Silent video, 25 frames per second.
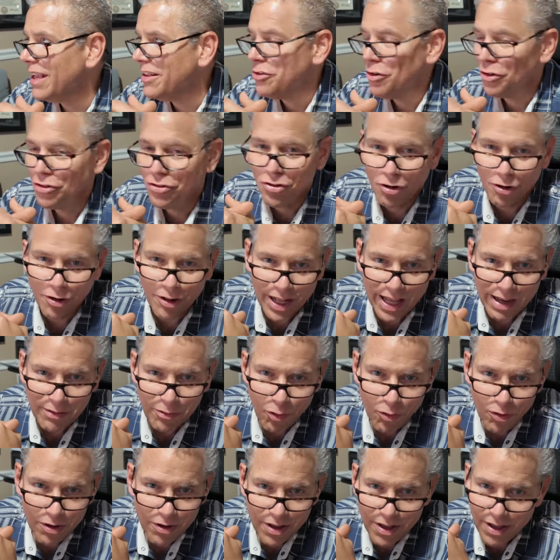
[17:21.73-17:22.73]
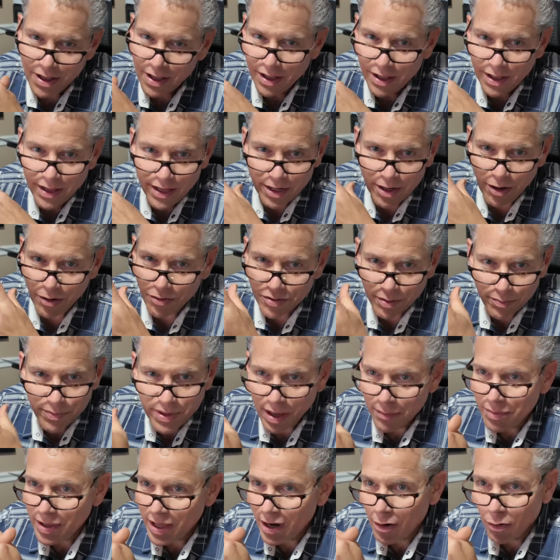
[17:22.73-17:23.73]
to a certain level, you know,
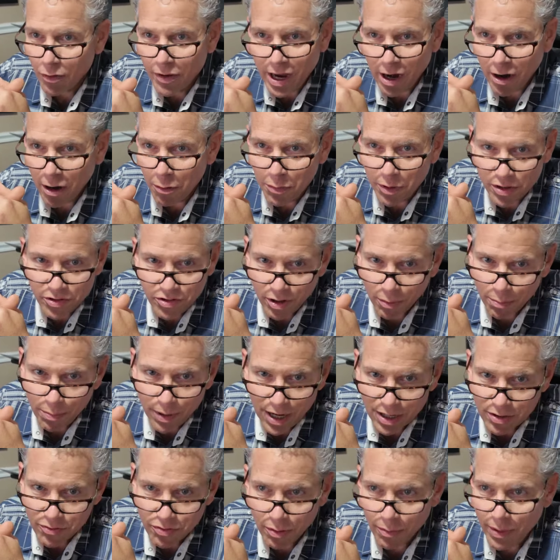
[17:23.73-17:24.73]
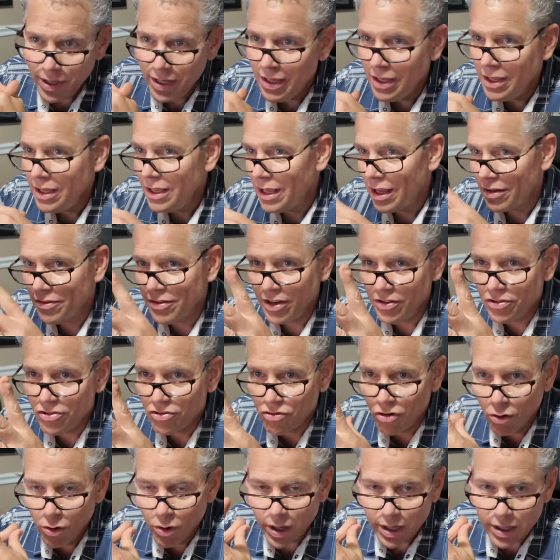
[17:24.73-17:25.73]
sometimes I don't carry my jump box with me. I say,
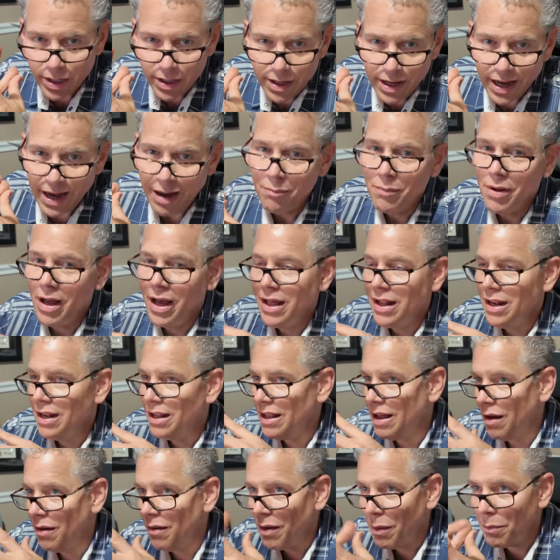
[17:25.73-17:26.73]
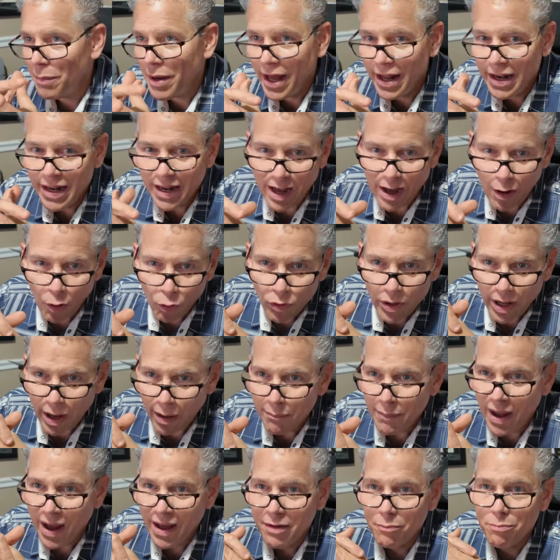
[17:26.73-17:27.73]
screw it. I'm not
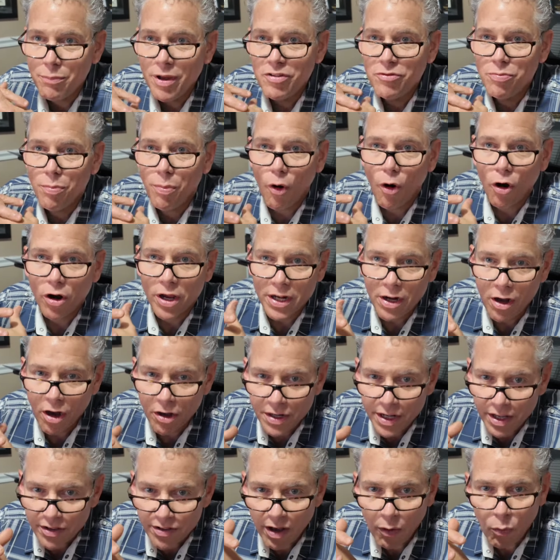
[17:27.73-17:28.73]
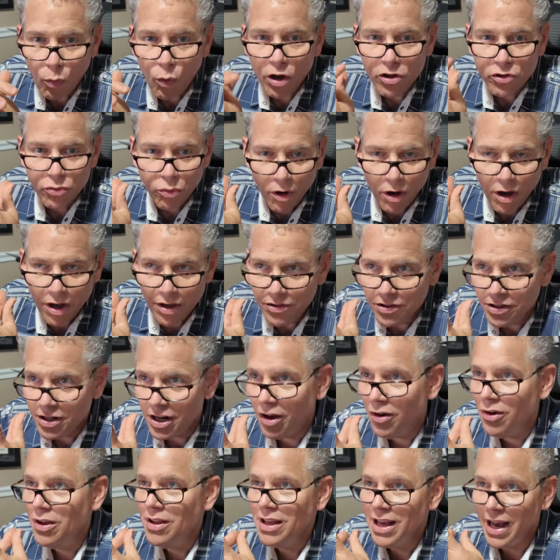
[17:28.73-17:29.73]
as bargain hunting as I once was, you
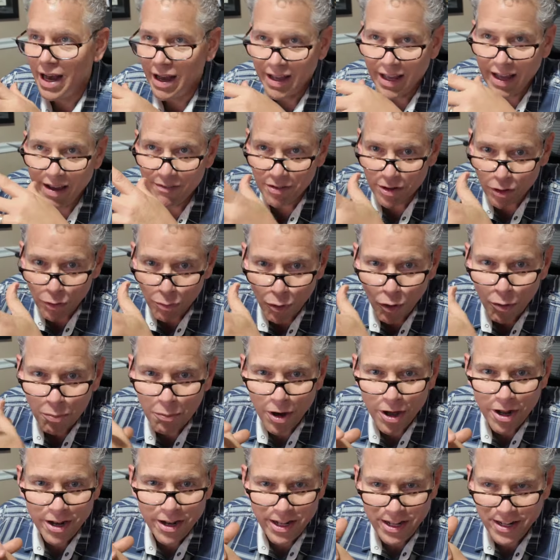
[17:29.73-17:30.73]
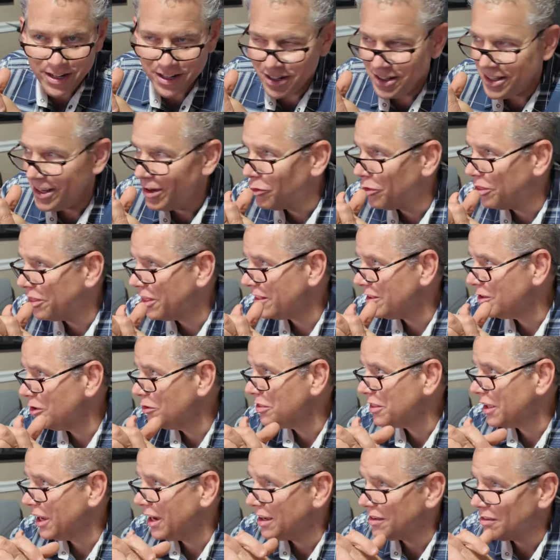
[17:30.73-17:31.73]
know. I have a little more money to do
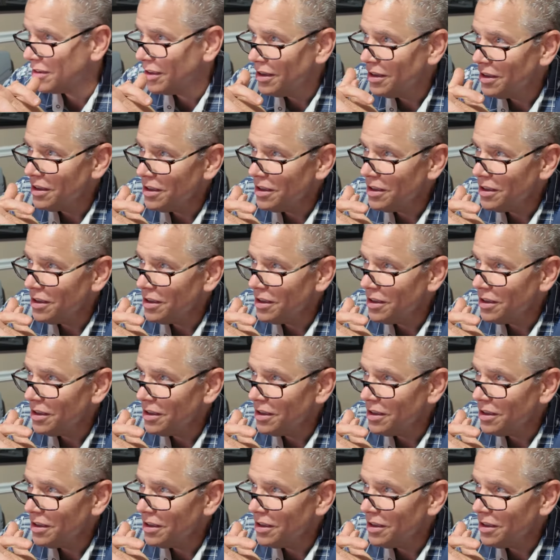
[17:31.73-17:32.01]
things.